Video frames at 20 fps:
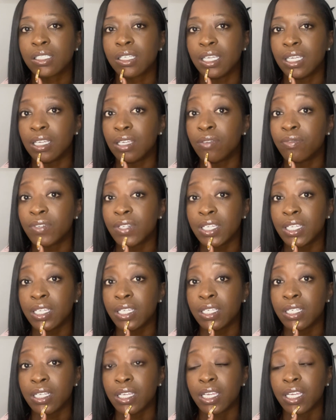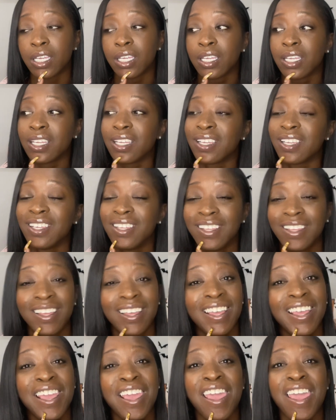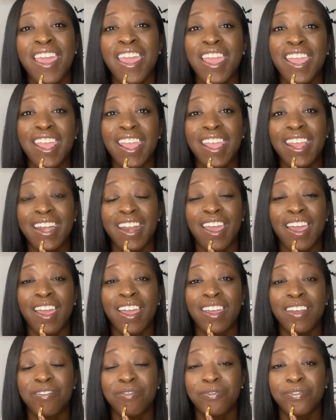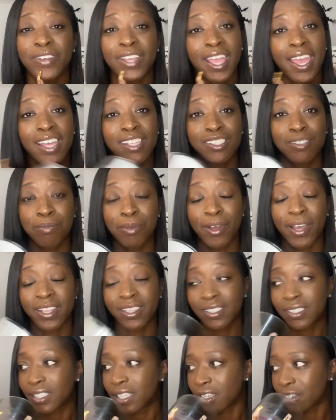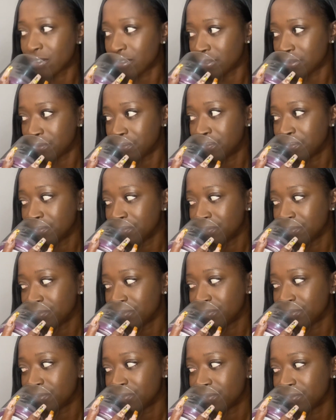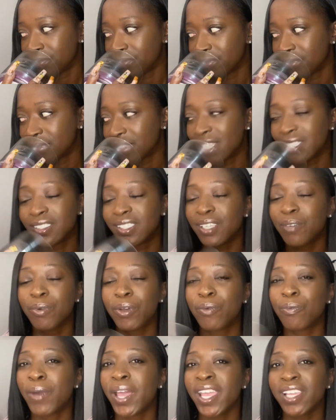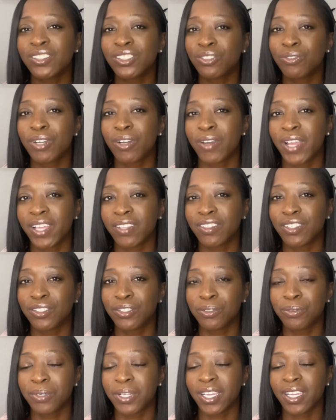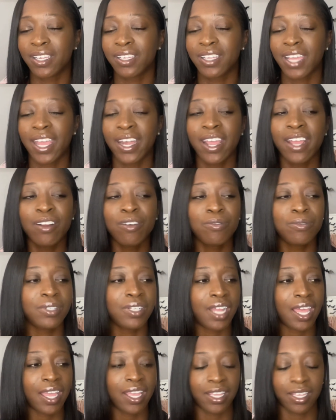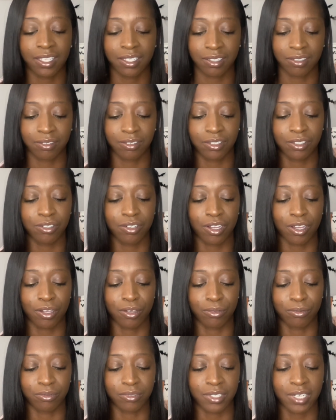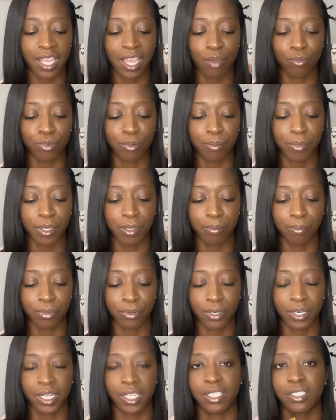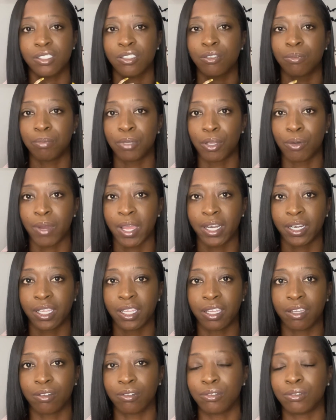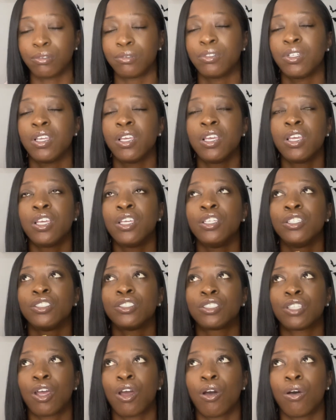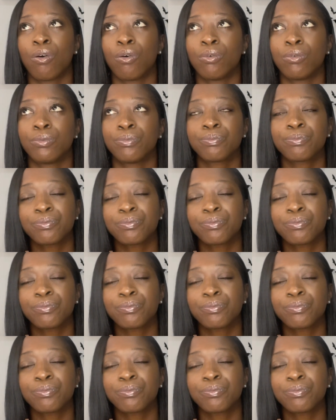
evening, and I forgot to blow out this candle. And see, with wax, you don't have to do that, and I don't like, you know, not remembering to blow out a candle. So